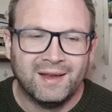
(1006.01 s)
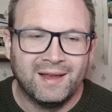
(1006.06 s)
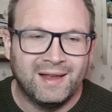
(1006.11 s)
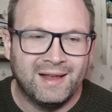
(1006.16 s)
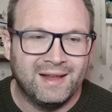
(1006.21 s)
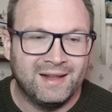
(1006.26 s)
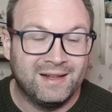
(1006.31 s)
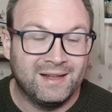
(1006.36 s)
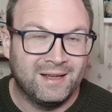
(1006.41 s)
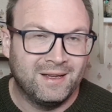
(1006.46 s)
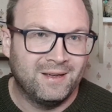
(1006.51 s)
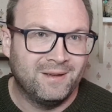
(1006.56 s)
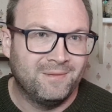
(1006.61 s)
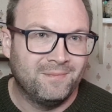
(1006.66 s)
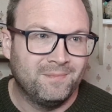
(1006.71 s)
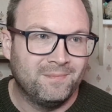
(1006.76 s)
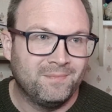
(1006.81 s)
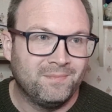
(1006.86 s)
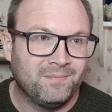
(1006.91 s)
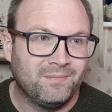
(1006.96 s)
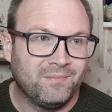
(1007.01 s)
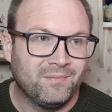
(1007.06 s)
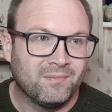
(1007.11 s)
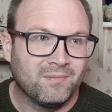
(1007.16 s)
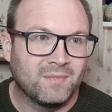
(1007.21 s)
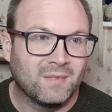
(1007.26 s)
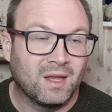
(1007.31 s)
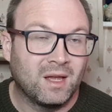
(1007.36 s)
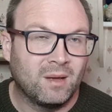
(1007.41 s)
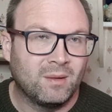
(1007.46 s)
and
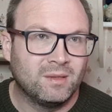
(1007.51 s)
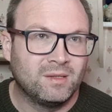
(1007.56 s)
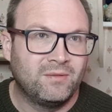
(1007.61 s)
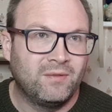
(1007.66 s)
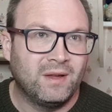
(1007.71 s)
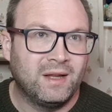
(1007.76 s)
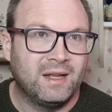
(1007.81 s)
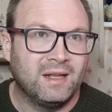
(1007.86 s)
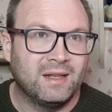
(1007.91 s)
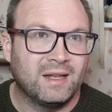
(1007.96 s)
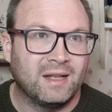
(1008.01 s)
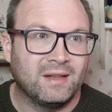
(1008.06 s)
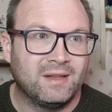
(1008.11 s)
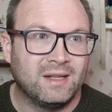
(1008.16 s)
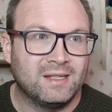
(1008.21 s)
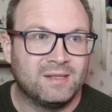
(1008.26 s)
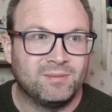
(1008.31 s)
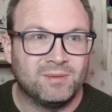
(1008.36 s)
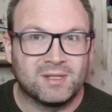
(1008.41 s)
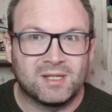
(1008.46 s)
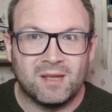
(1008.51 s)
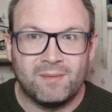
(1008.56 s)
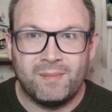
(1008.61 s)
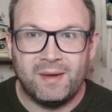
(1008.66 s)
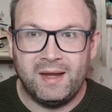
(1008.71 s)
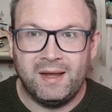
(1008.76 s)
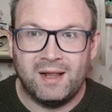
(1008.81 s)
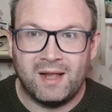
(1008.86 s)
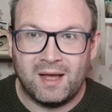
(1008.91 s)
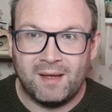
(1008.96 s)
I was thinking that this was going to
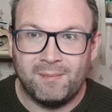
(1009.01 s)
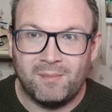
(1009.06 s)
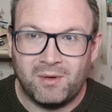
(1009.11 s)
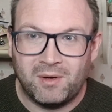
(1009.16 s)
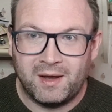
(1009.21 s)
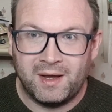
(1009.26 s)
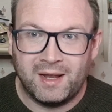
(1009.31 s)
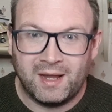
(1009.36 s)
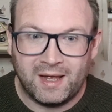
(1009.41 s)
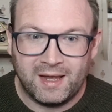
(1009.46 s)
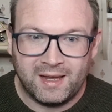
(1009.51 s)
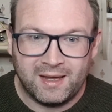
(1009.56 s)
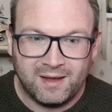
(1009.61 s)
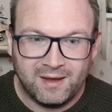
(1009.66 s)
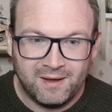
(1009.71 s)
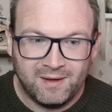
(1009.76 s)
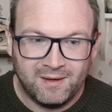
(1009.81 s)
be like